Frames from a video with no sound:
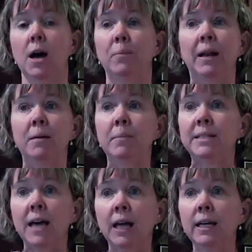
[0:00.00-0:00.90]
But let me
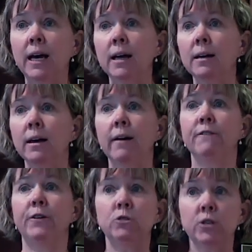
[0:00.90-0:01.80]
tell you,
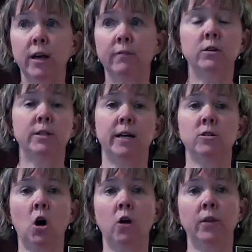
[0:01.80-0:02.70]
FoodSaver
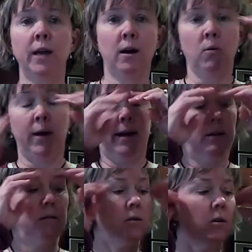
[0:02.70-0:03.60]
takes all the air away.
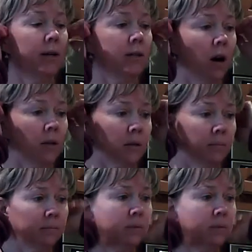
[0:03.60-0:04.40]
So it's awesome.